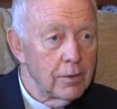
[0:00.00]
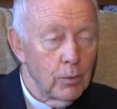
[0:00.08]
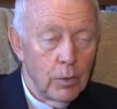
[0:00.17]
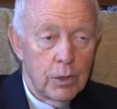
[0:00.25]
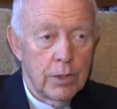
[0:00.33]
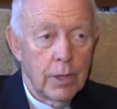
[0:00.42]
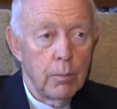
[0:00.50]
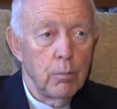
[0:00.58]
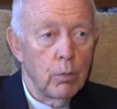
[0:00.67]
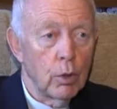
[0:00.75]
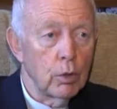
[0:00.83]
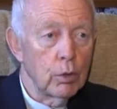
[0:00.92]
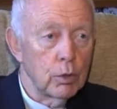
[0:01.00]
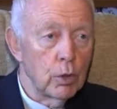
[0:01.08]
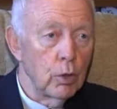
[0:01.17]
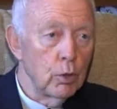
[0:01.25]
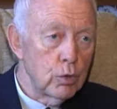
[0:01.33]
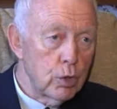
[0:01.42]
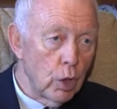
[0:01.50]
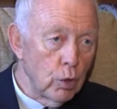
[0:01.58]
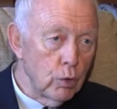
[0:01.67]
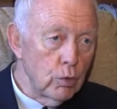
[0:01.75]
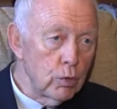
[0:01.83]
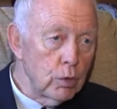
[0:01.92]
which is a
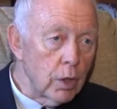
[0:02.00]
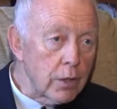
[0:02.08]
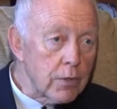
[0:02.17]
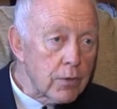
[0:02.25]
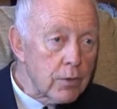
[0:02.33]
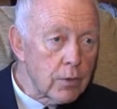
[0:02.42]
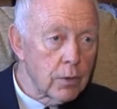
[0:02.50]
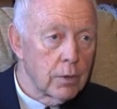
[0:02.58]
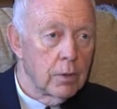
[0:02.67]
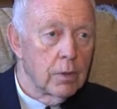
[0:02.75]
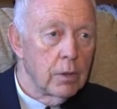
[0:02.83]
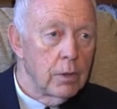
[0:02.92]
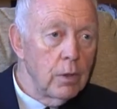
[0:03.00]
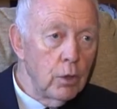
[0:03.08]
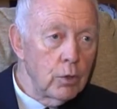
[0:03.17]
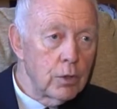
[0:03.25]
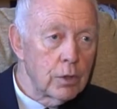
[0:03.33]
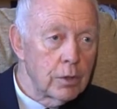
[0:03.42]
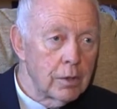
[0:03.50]
monotonous note.